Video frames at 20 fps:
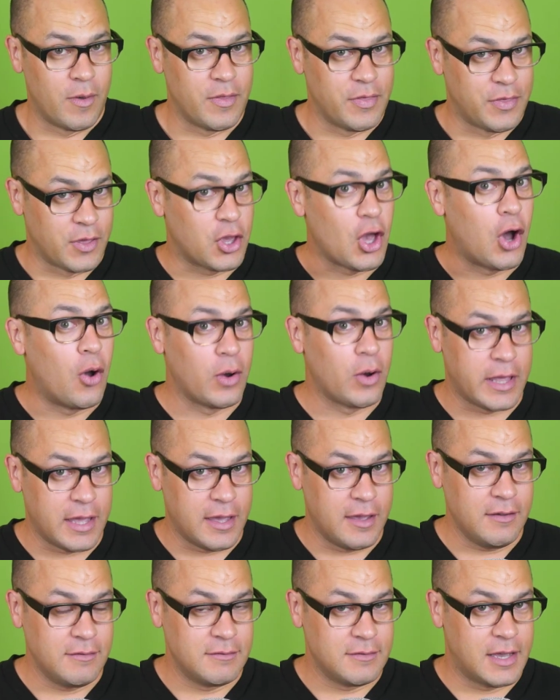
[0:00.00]
the goal
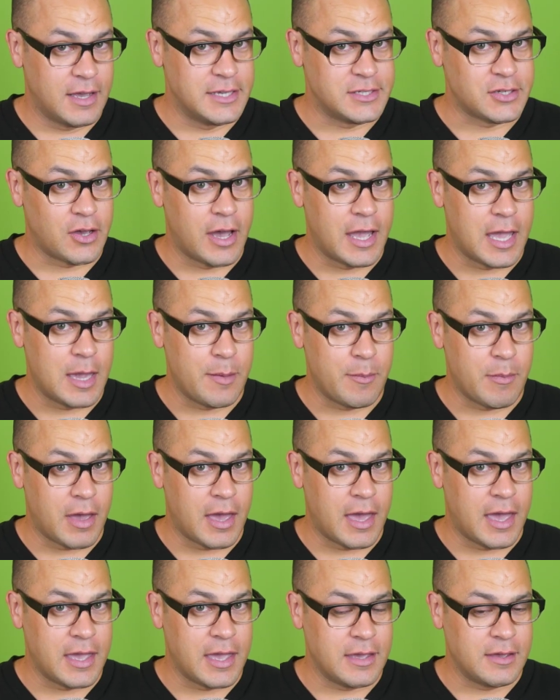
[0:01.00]
here is I am
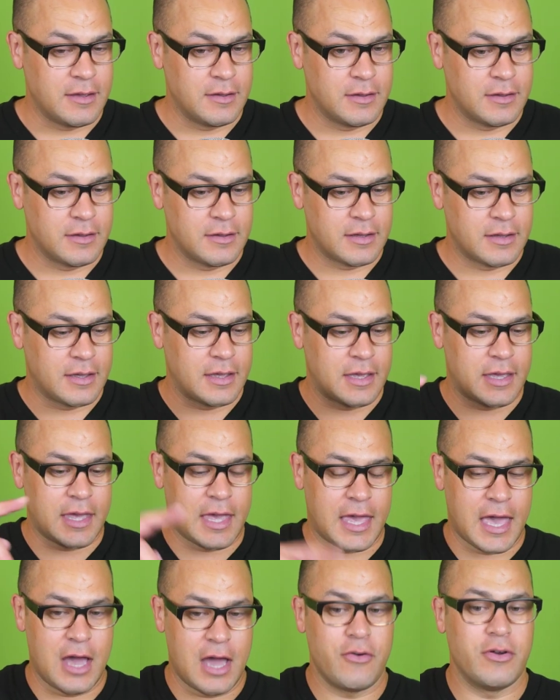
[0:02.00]
a
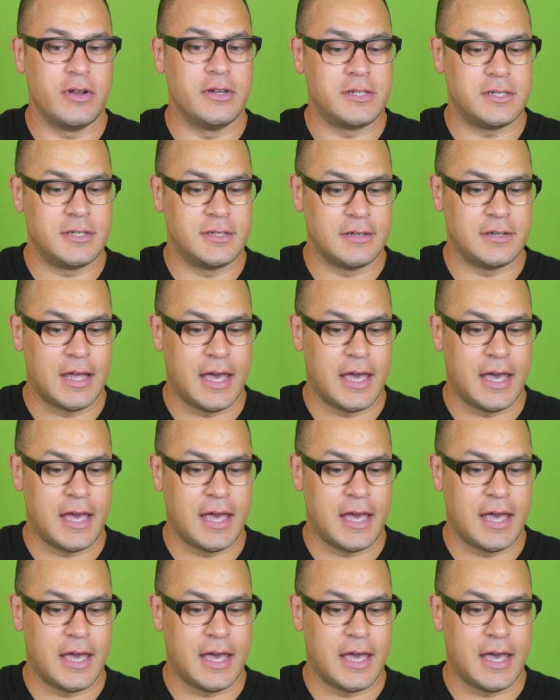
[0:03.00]
current